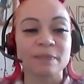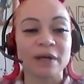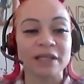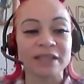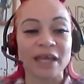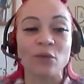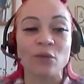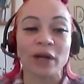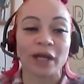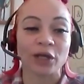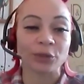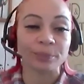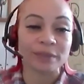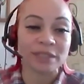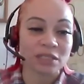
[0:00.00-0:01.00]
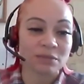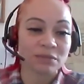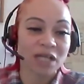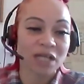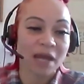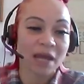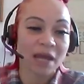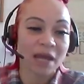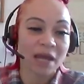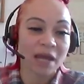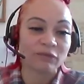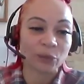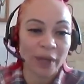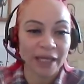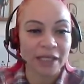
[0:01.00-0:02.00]
but they want to help in some type
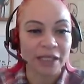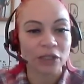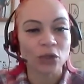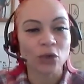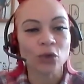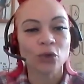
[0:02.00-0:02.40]
of a way.